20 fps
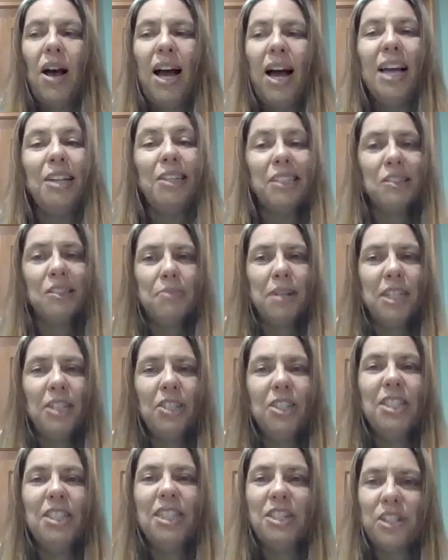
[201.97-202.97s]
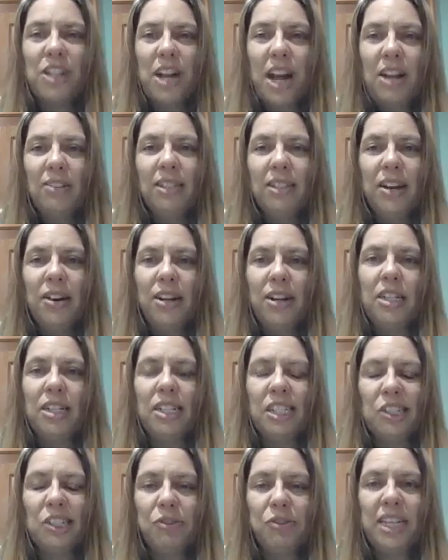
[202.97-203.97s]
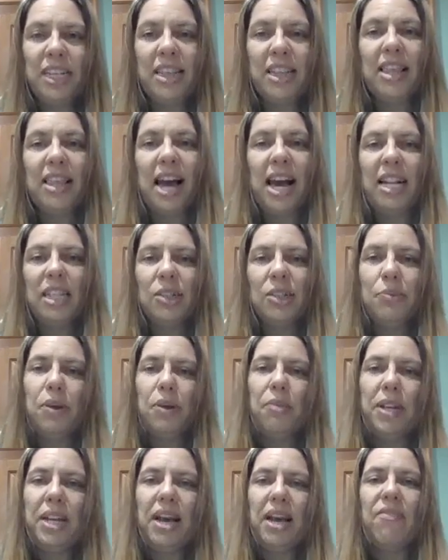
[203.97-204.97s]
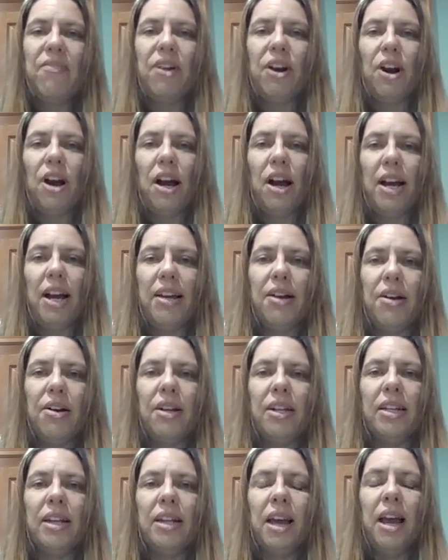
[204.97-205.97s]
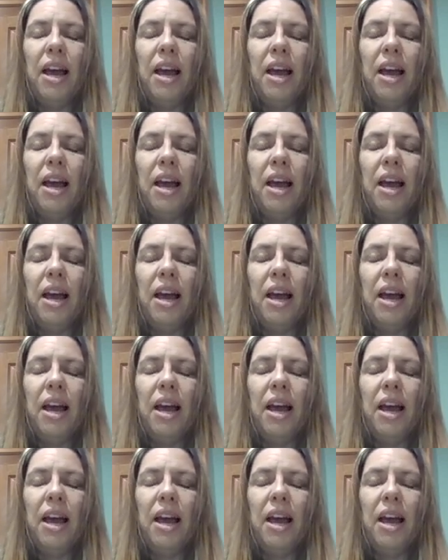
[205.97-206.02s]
I also mentioned the childcare industry. That is one we have our eye on.